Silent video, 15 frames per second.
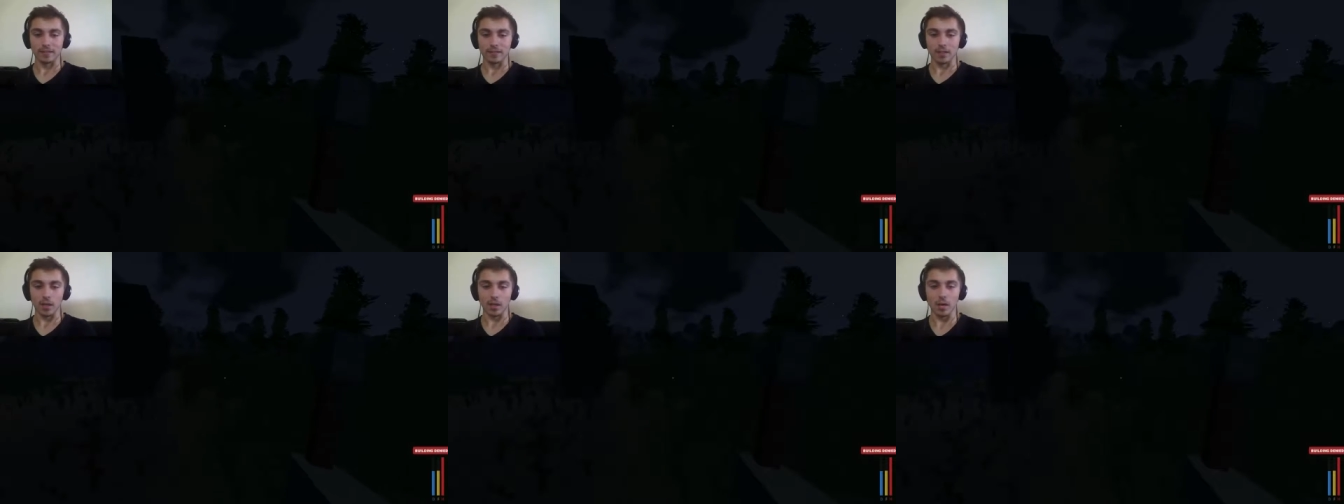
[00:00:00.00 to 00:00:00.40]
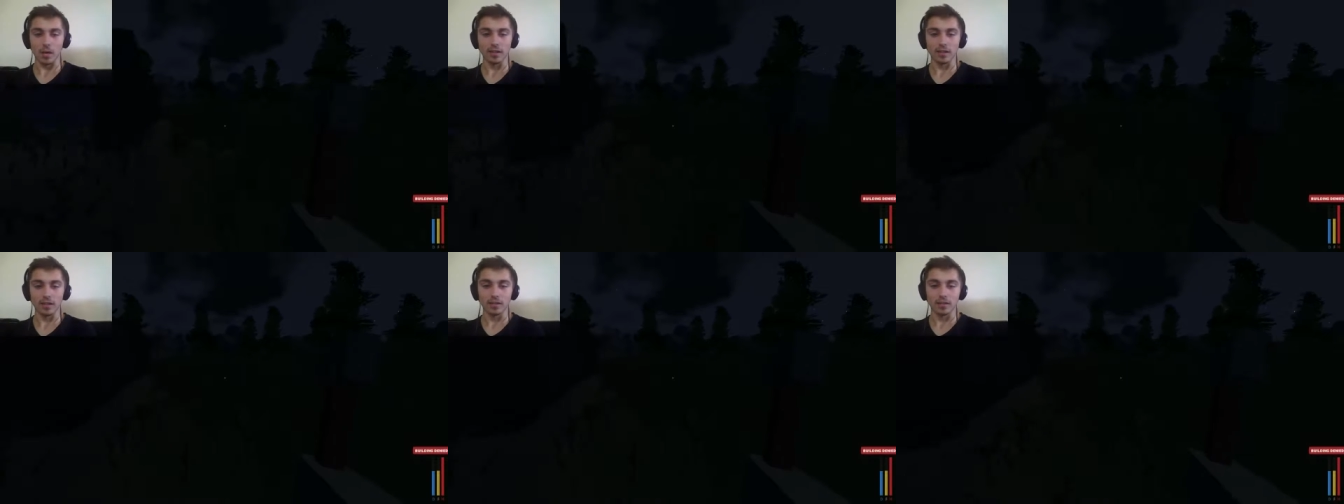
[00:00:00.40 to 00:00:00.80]
Come on.
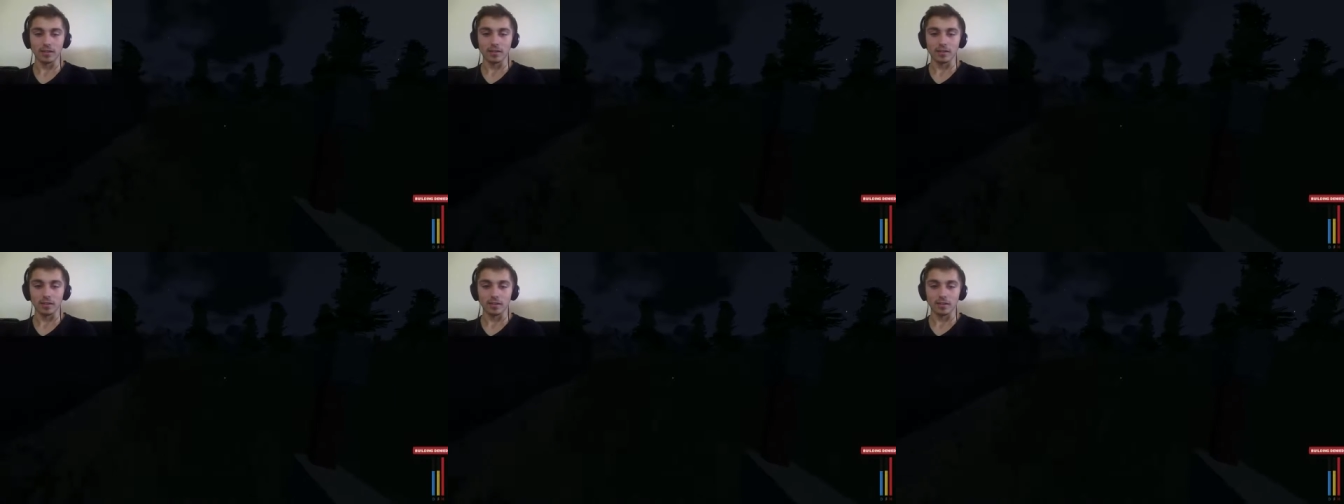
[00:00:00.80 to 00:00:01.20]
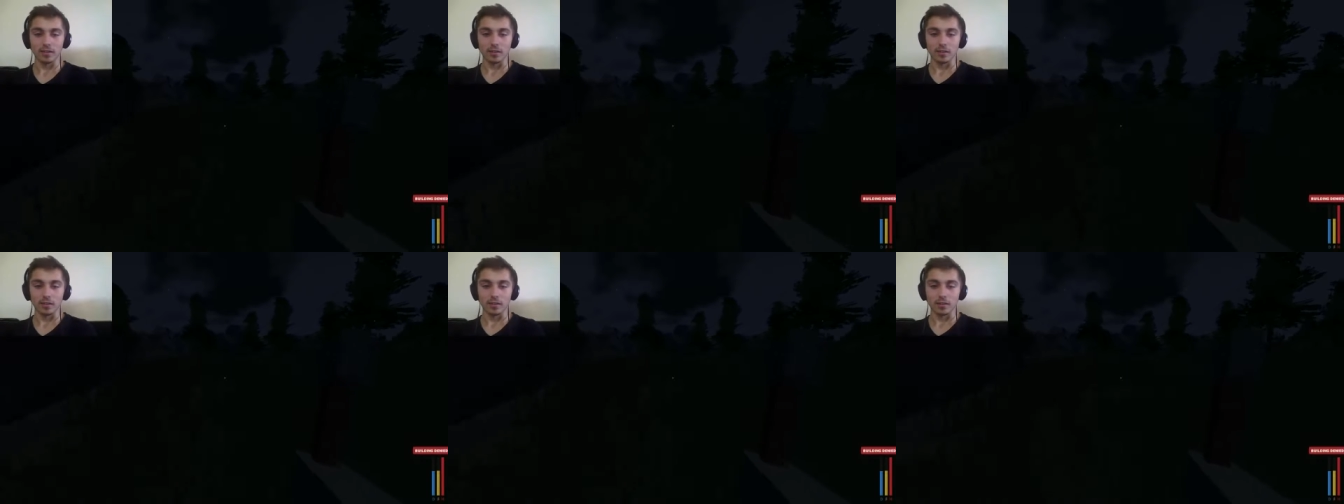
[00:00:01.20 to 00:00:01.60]

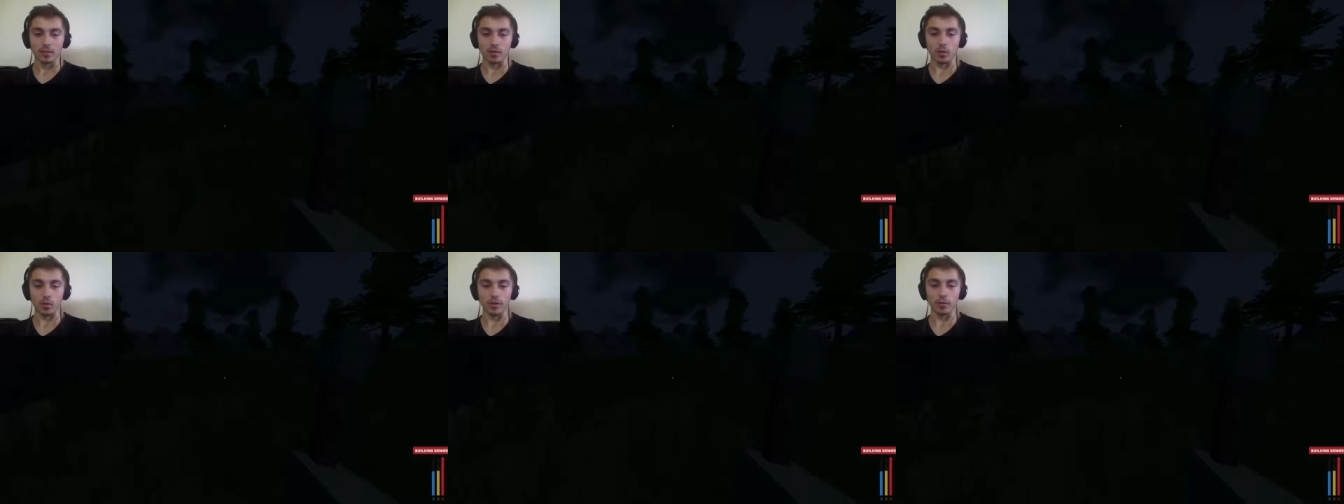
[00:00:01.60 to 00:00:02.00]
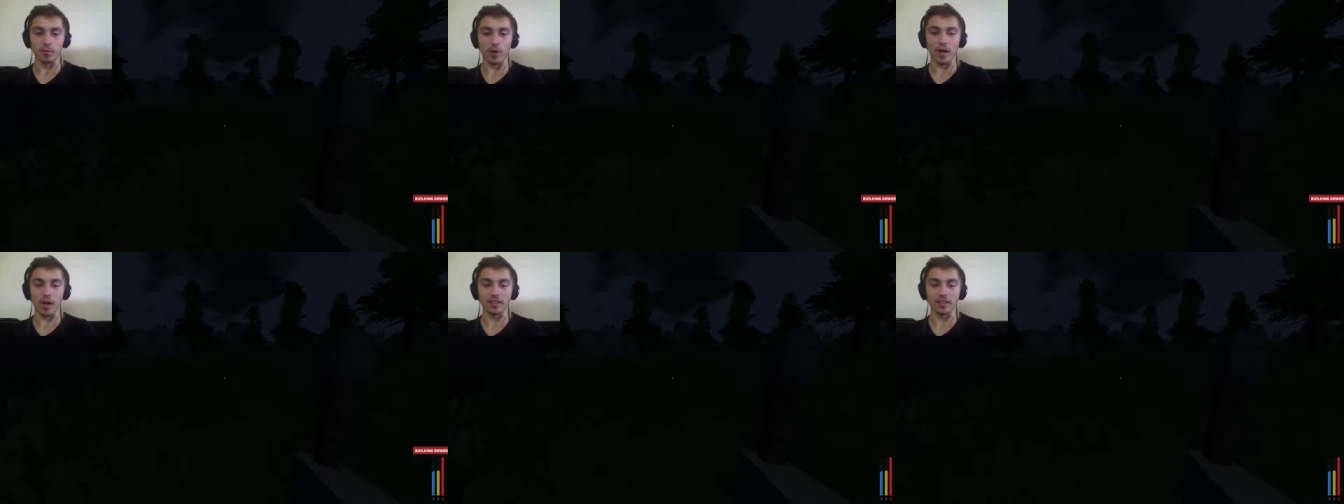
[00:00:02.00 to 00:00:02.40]
Come on, you
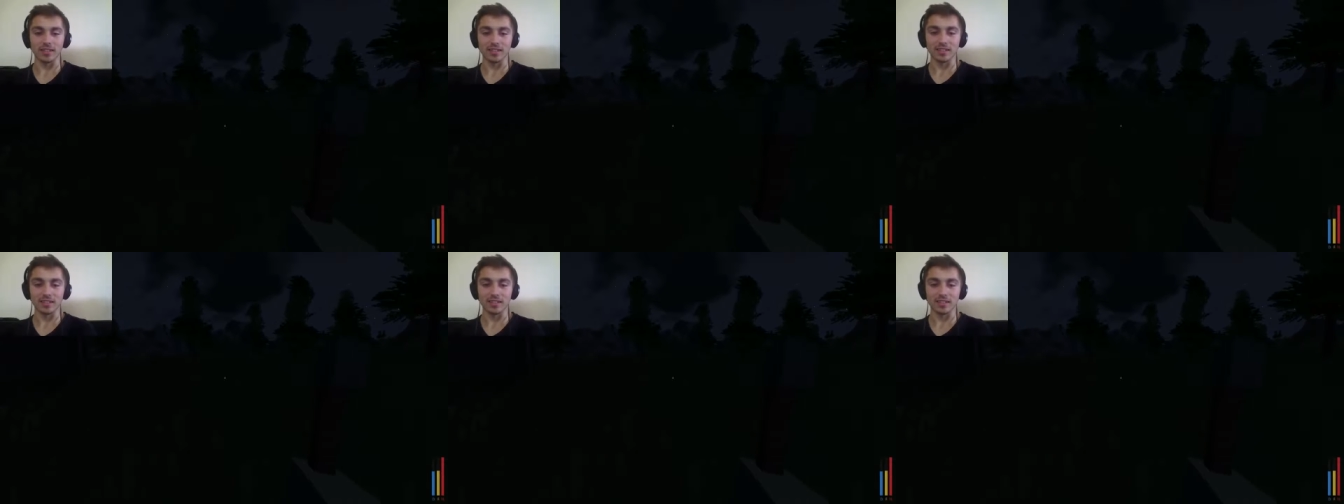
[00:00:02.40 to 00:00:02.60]
fuck.